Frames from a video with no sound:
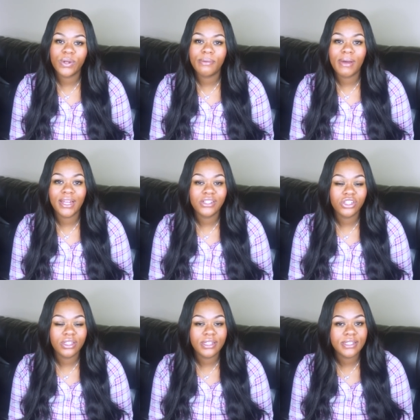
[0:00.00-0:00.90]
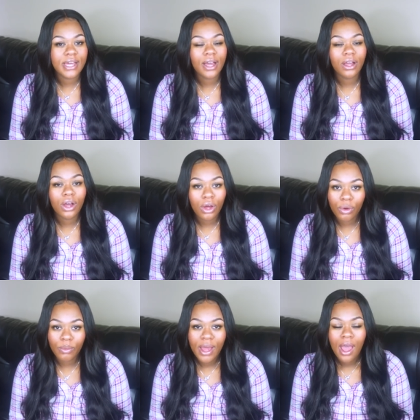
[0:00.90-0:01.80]
on
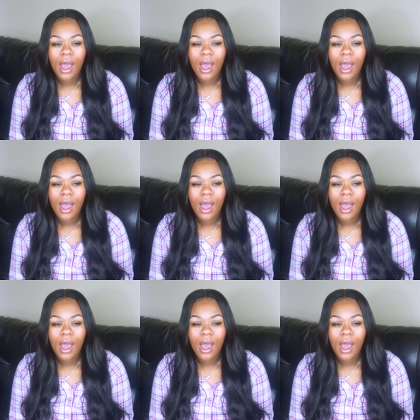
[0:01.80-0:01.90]
ImaniJelena.co.